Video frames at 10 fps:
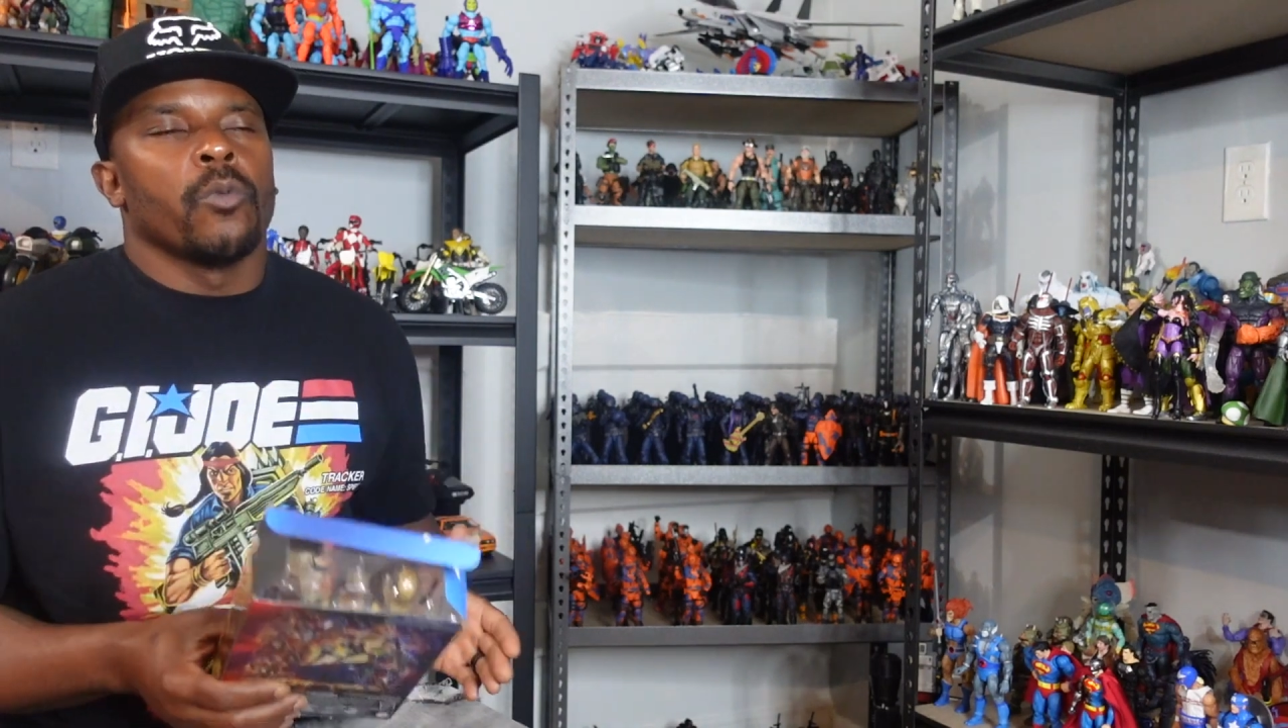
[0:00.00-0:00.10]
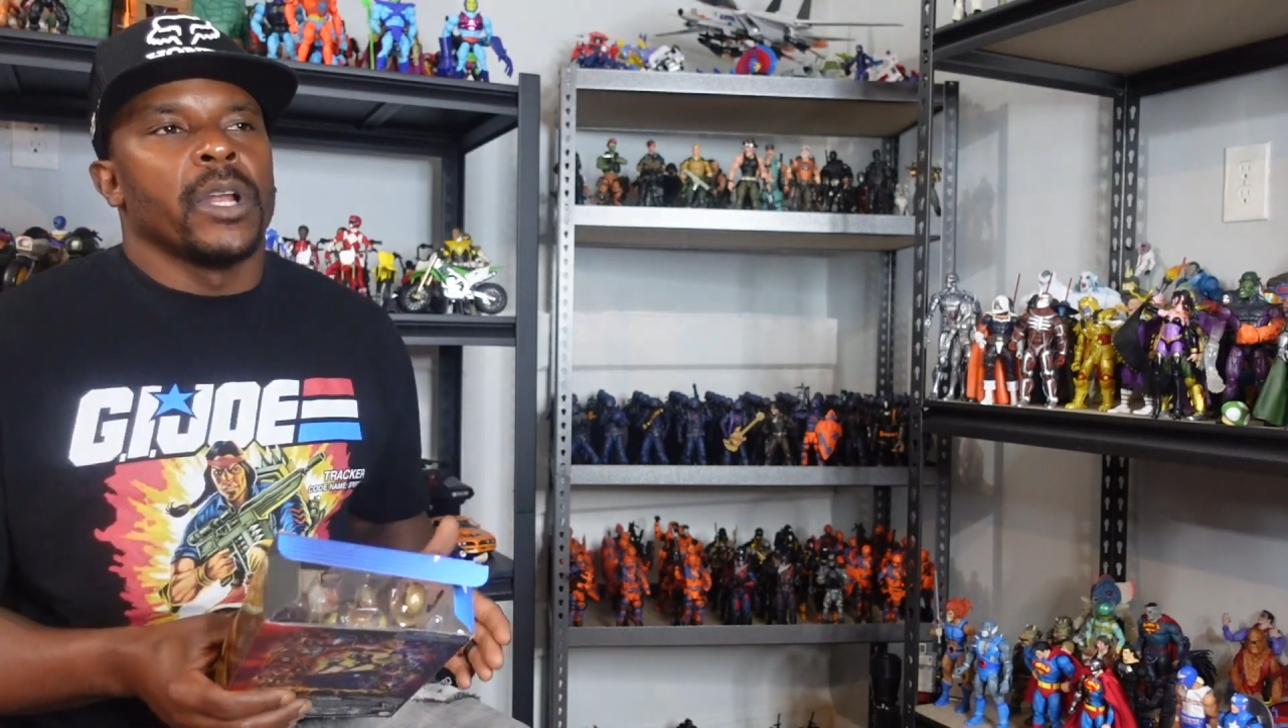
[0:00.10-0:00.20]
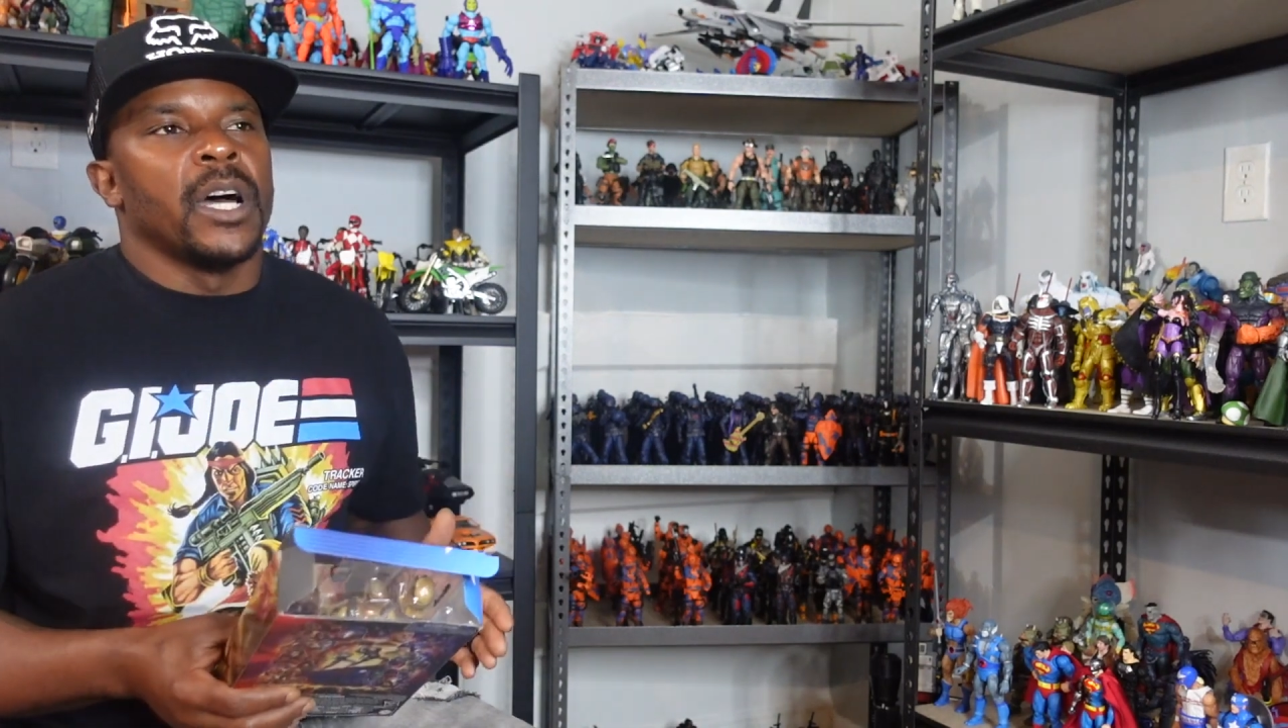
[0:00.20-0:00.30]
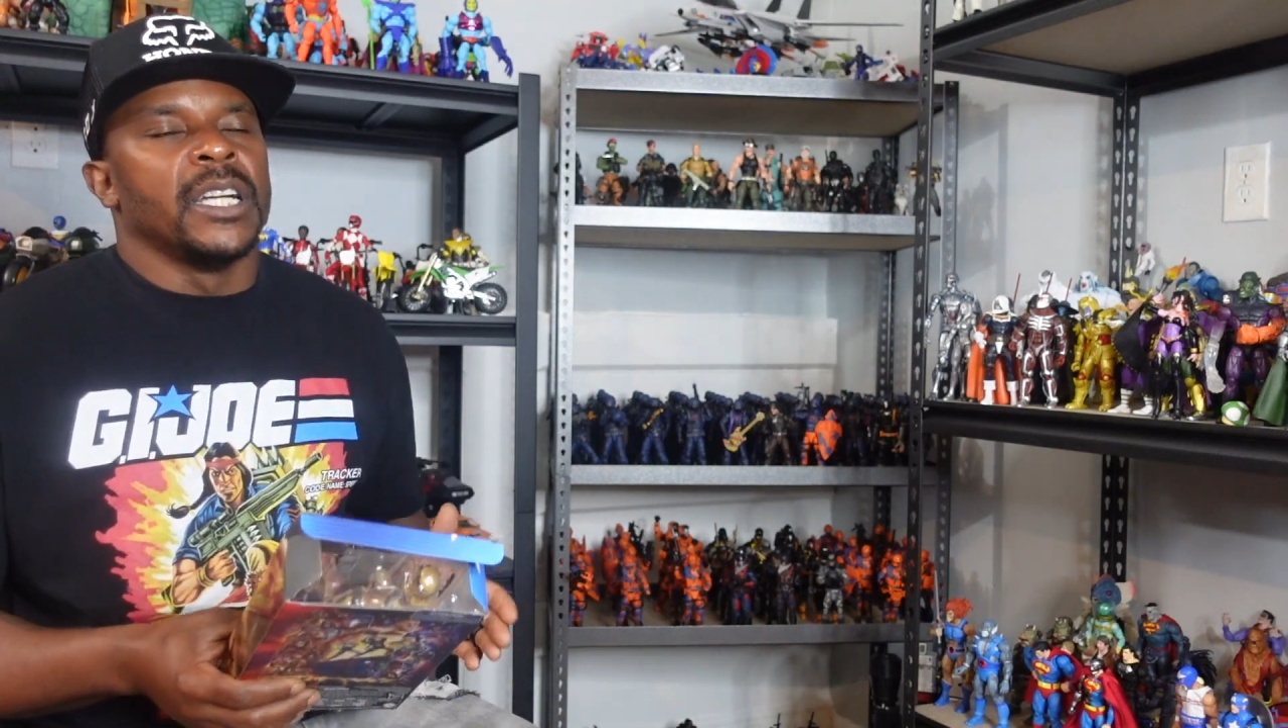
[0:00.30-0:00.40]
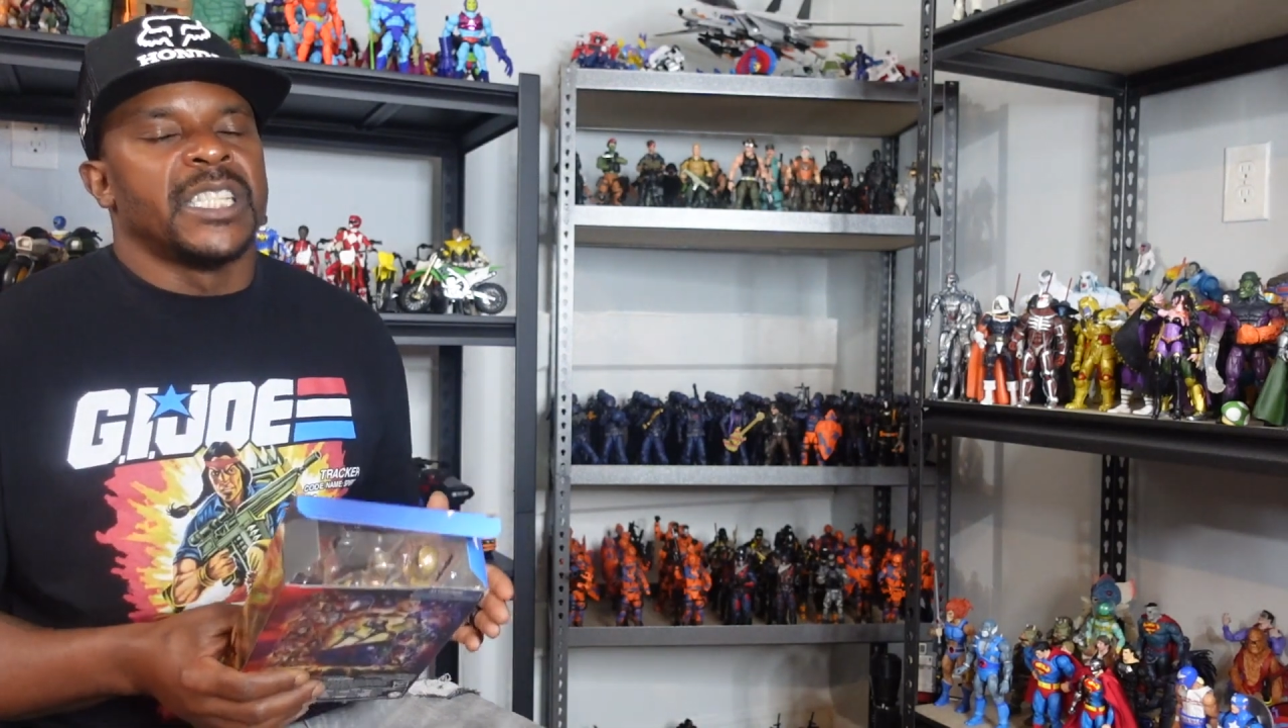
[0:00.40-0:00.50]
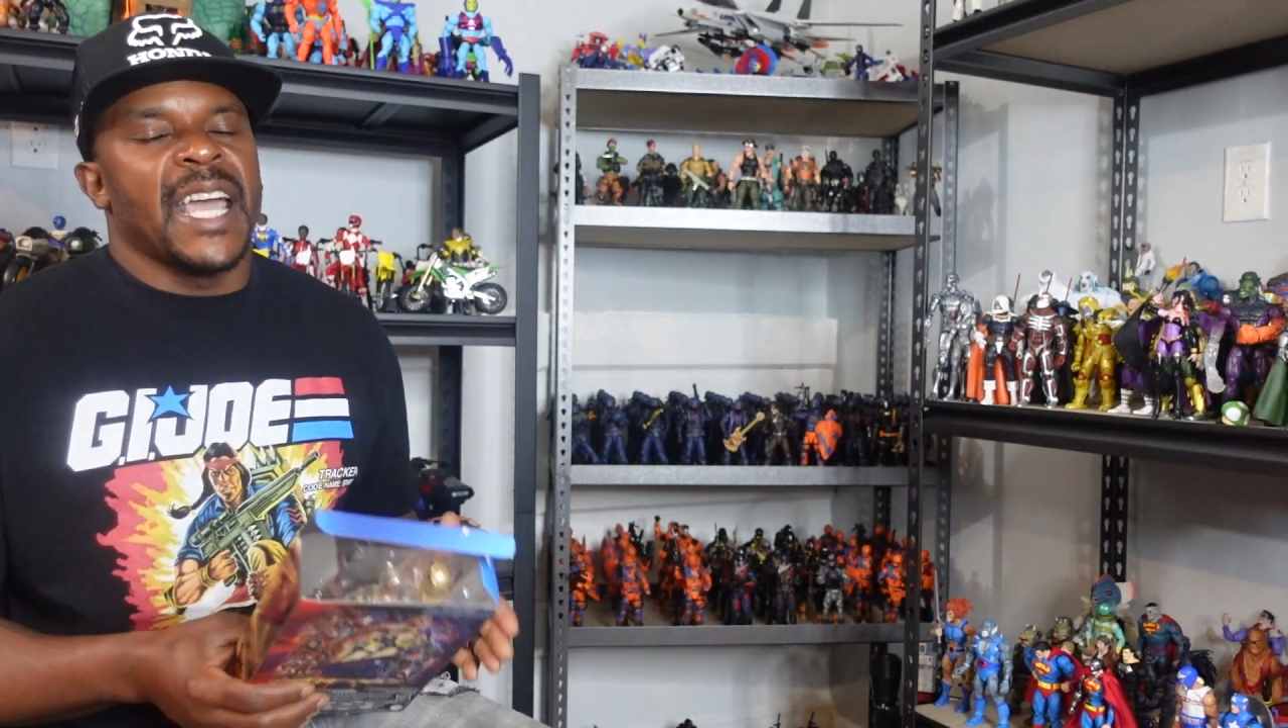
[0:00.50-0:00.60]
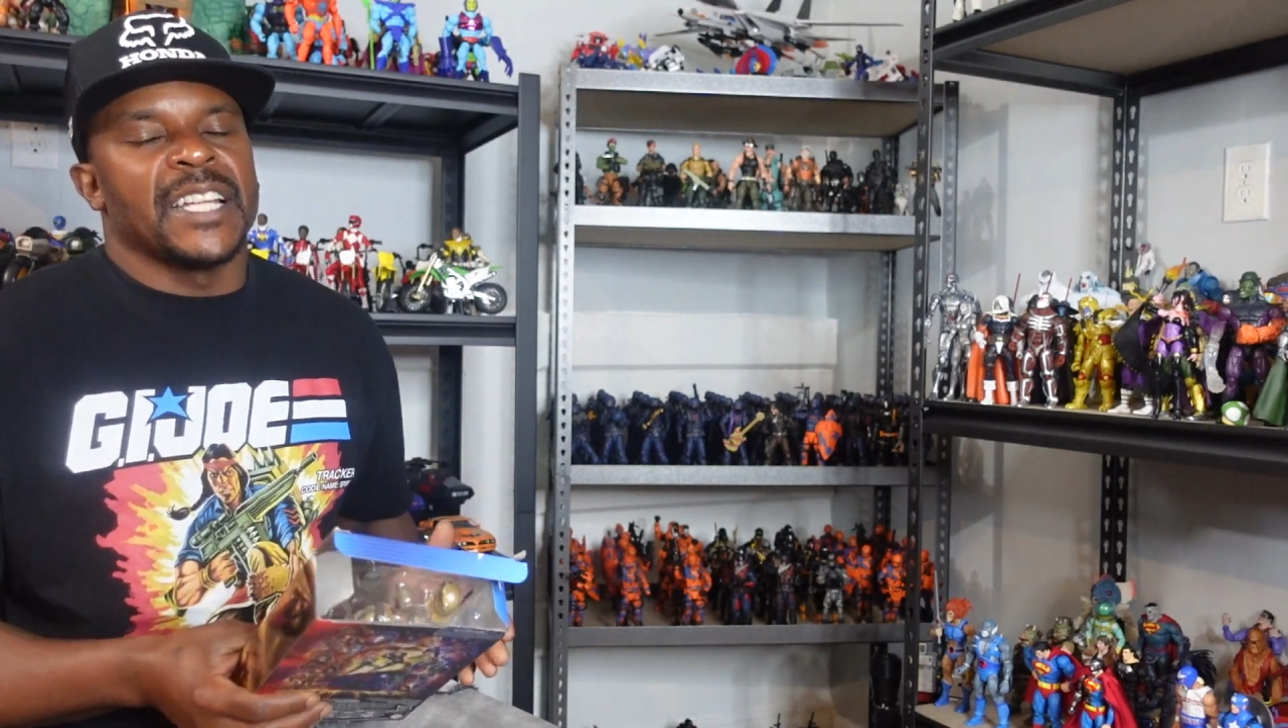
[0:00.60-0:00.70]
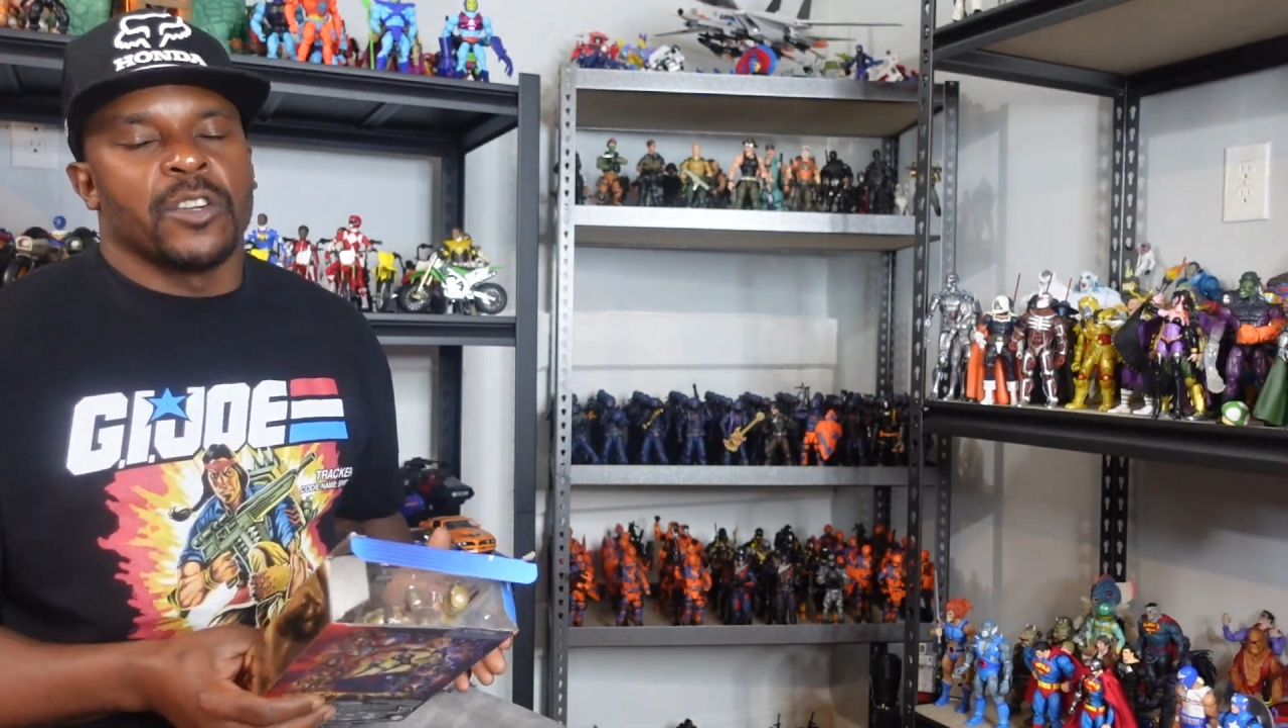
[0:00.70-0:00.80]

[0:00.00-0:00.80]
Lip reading: with G.I.